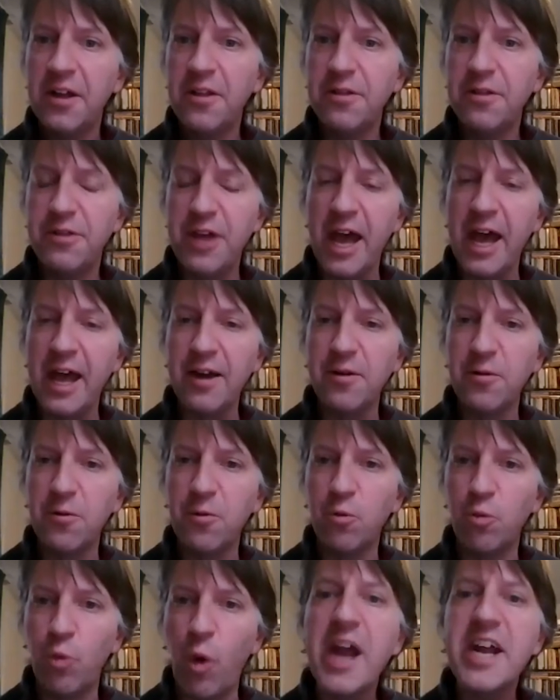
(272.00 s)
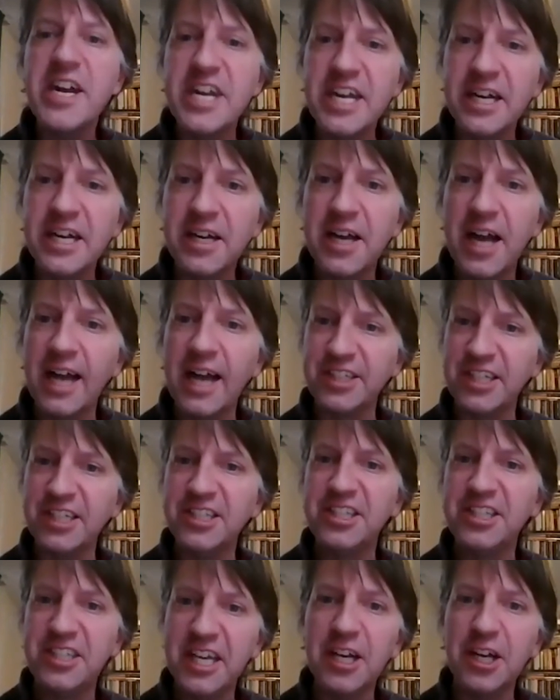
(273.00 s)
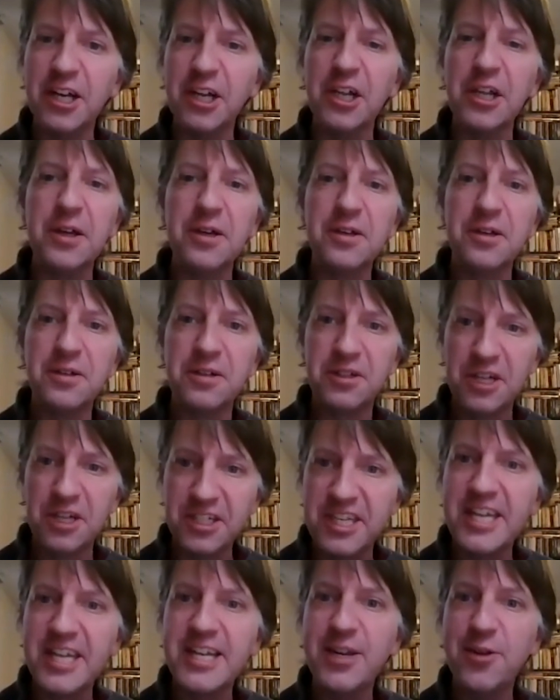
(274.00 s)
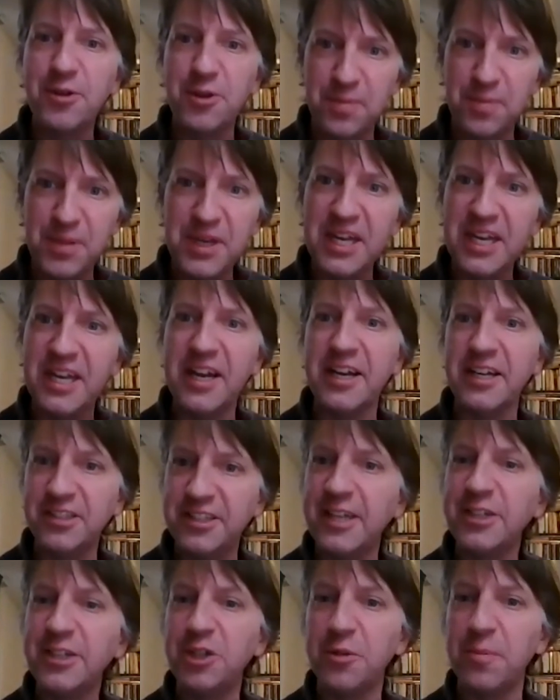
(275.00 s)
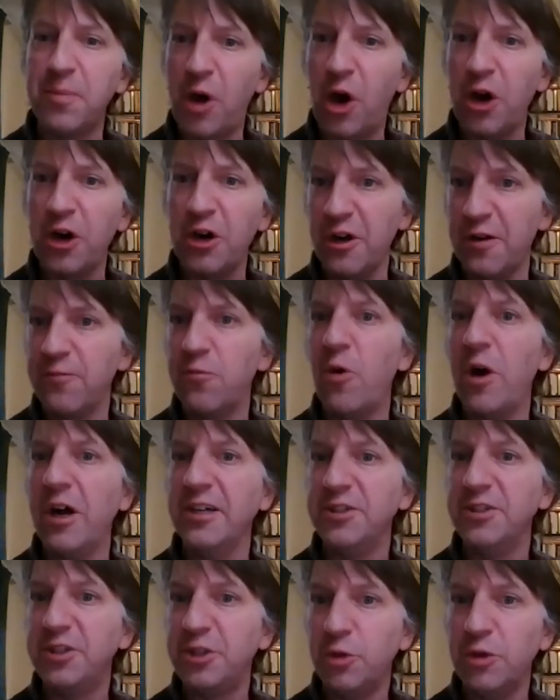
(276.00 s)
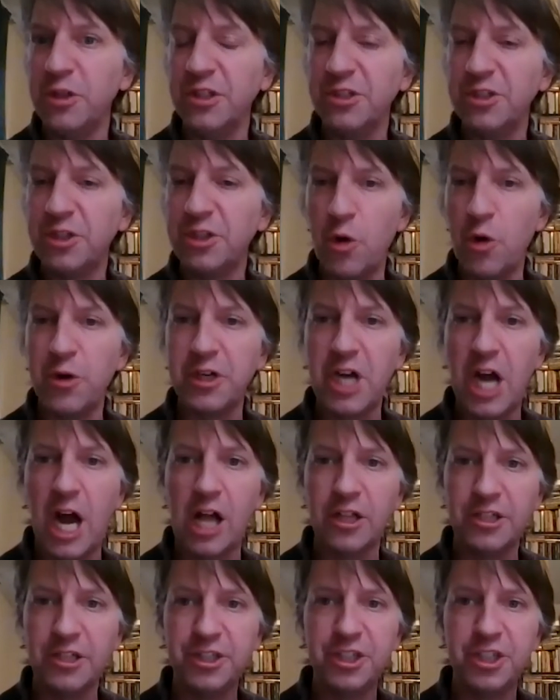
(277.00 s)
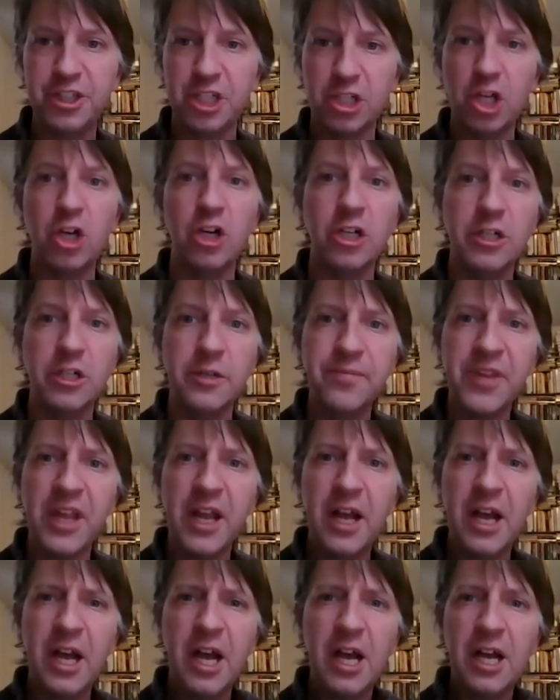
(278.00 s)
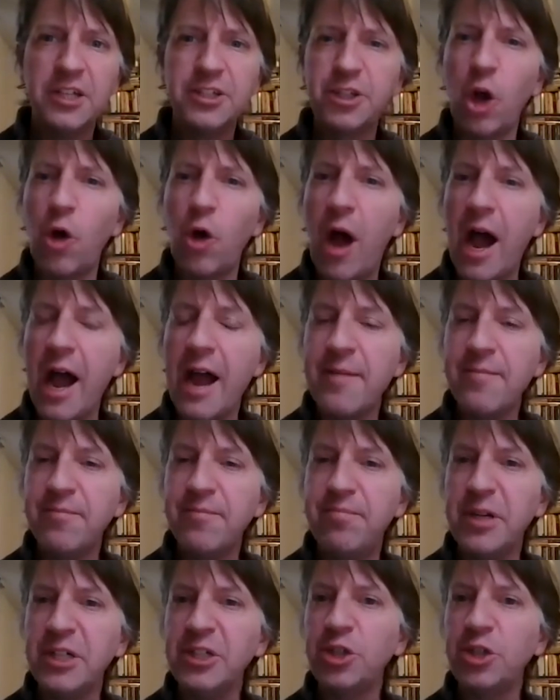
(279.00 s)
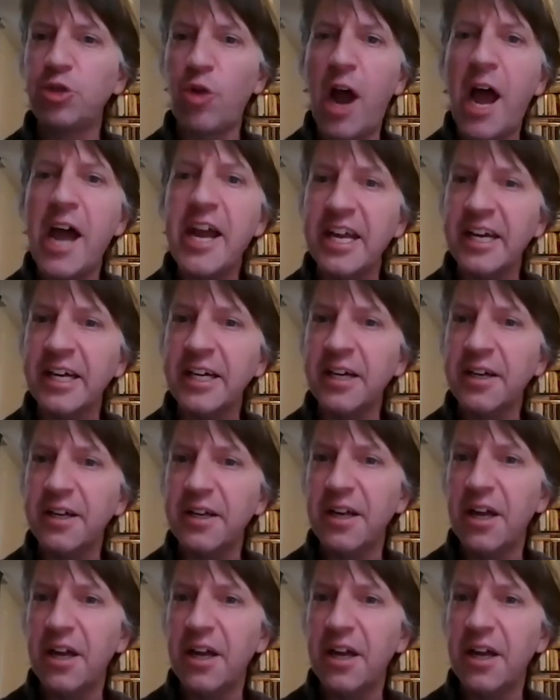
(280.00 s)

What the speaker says: that writing as a skill continue to be an essential part of what students go to college to learn. So I've been trying